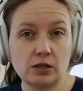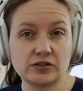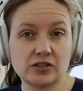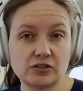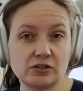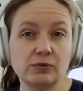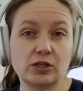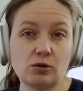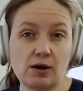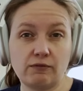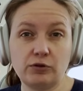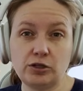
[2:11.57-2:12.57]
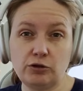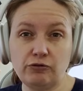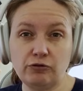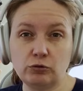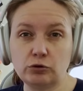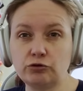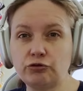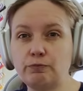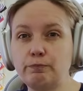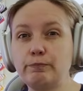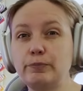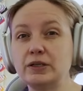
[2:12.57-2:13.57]
system that you have with HueForge,
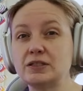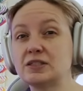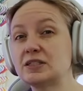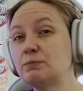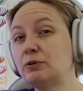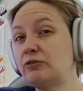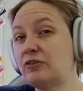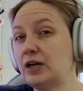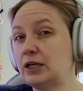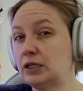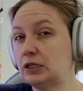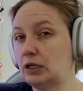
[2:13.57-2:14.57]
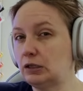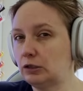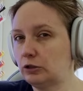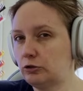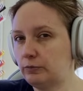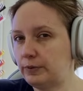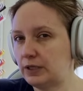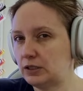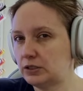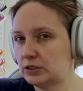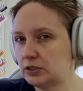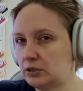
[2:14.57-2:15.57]
but simplifying it a little
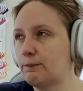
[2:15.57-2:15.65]
bit,